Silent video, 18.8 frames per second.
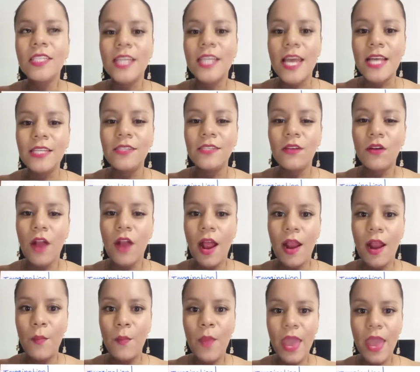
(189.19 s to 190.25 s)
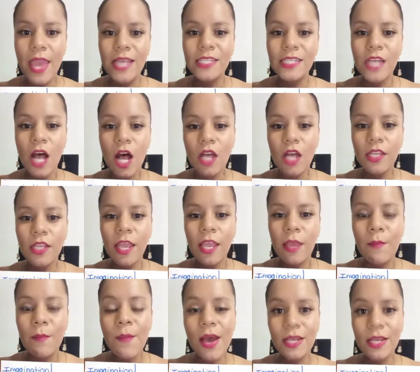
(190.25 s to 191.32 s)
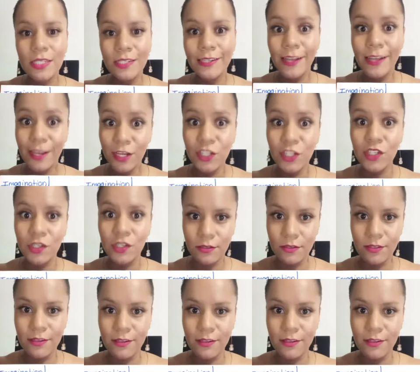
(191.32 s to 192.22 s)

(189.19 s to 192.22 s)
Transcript: texts that are based on imagination.